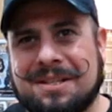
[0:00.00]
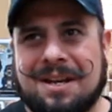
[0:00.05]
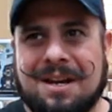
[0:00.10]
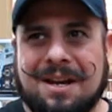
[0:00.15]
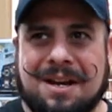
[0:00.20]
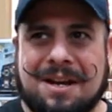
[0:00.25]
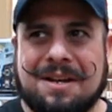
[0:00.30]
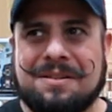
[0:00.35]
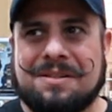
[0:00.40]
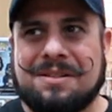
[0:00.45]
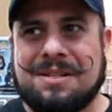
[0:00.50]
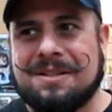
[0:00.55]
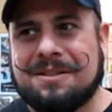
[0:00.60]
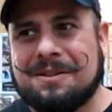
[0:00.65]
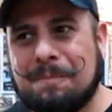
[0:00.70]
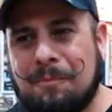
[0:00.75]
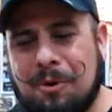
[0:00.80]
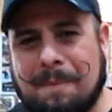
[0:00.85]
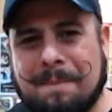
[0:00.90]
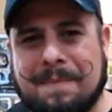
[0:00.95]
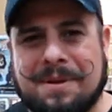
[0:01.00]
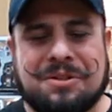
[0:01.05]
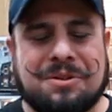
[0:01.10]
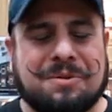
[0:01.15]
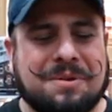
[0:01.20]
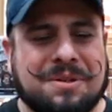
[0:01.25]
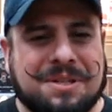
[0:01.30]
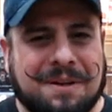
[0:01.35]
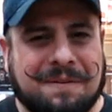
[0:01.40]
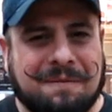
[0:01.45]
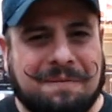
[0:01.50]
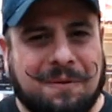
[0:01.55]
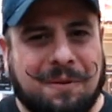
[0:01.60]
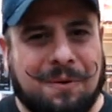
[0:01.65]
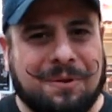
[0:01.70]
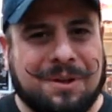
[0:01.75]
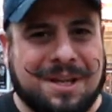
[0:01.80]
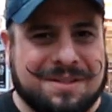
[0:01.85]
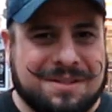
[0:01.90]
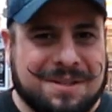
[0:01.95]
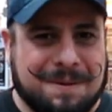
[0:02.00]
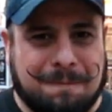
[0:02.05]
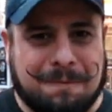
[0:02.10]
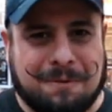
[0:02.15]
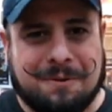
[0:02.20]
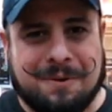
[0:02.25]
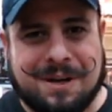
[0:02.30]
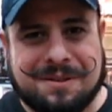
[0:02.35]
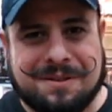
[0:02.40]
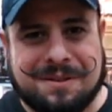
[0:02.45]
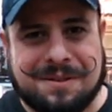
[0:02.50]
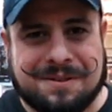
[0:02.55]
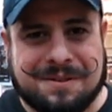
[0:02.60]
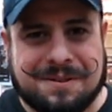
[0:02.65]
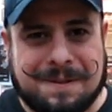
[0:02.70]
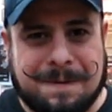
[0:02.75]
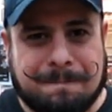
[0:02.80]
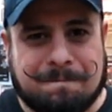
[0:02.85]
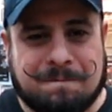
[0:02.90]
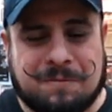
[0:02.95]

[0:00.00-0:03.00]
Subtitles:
to see some more mysteries unfold as it progresses.